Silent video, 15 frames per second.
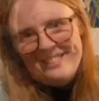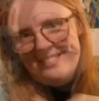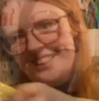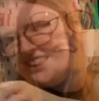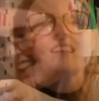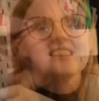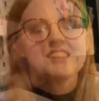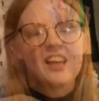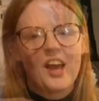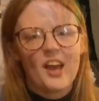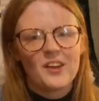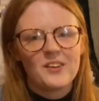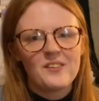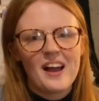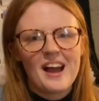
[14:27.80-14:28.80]
video.
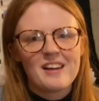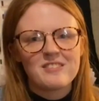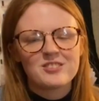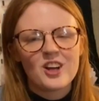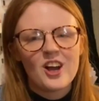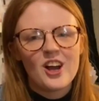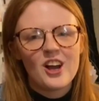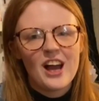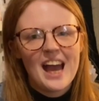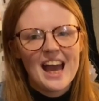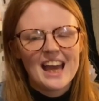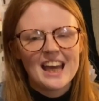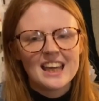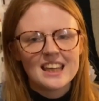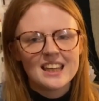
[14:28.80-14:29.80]
So I've got
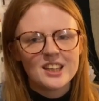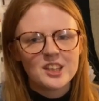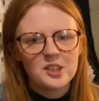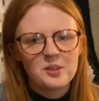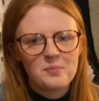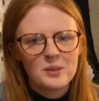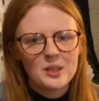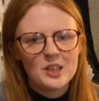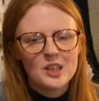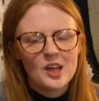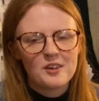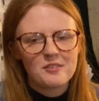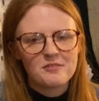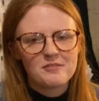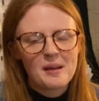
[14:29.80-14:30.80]
a couple
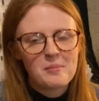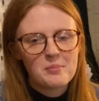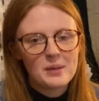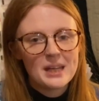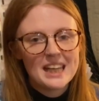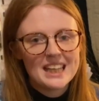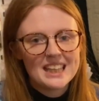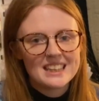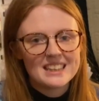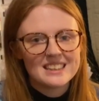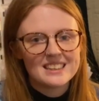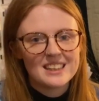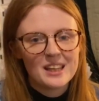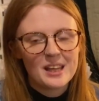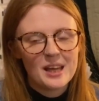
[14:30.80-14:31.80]
of
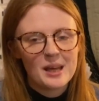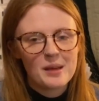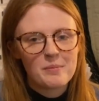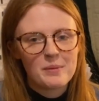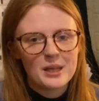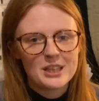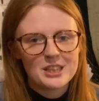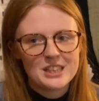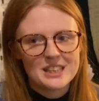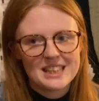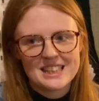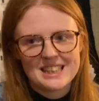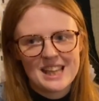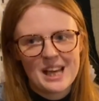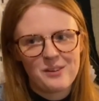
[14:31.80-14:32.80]
fabrics
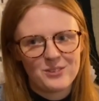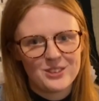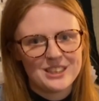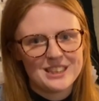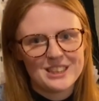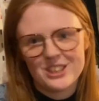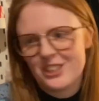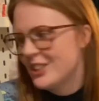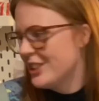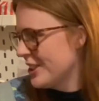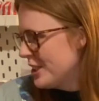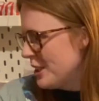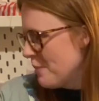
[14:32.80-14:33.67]
purchases that I wanted to talk to you